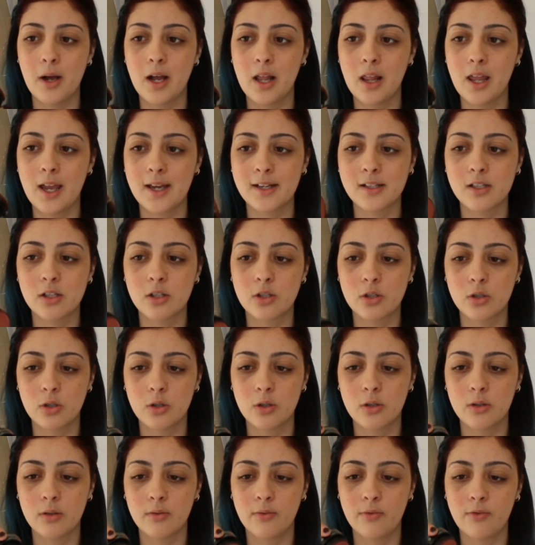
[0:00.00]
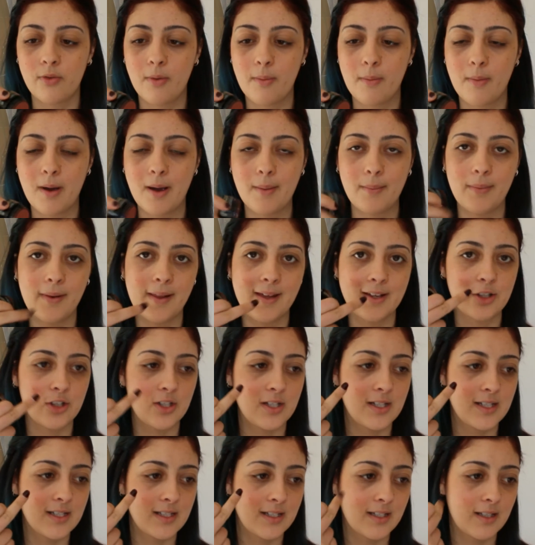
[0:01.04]
like to do for my blush
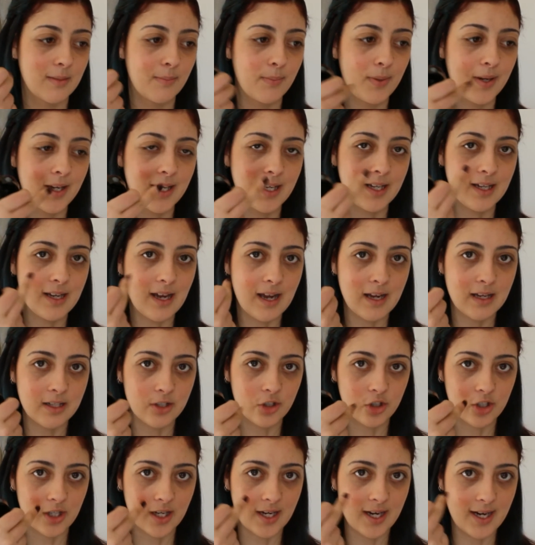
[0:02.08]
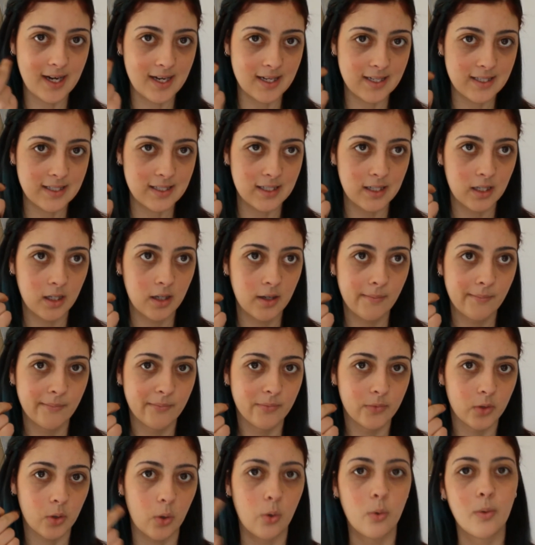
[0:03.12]
is the pinker shades,
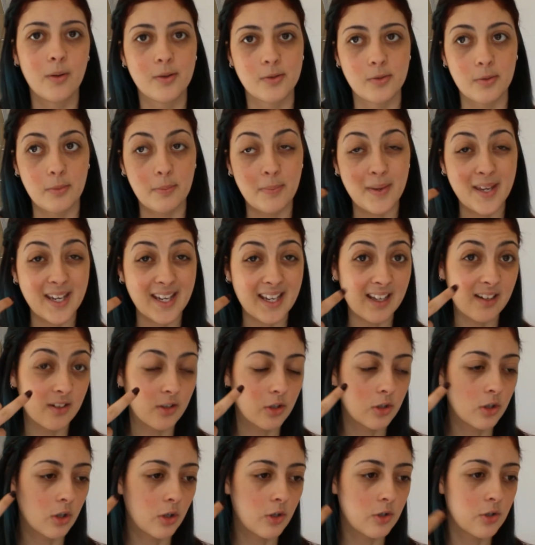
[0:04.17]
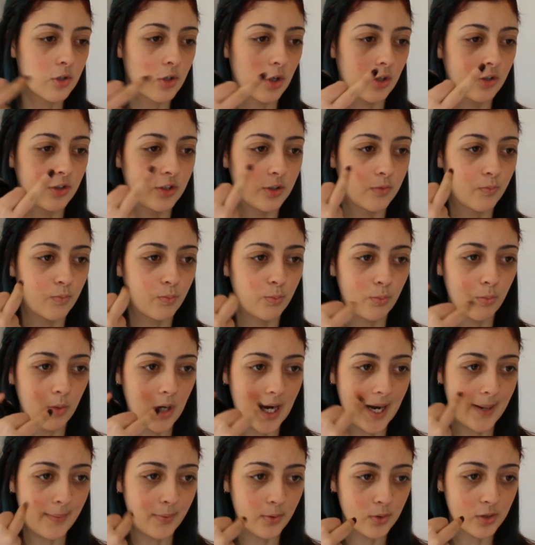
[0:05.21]
or ones with pink undertones on the
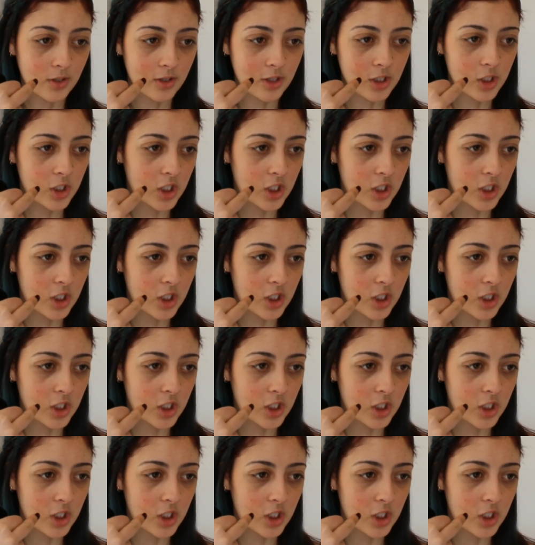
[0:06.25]
apples of the